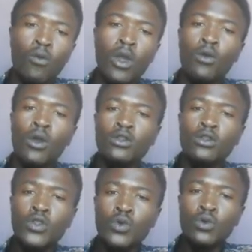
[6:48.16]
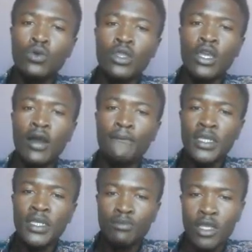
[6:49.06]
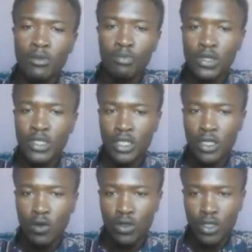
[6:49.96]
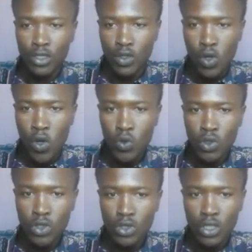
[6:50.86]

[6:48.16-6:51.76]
we will do the appeasement policy on its own,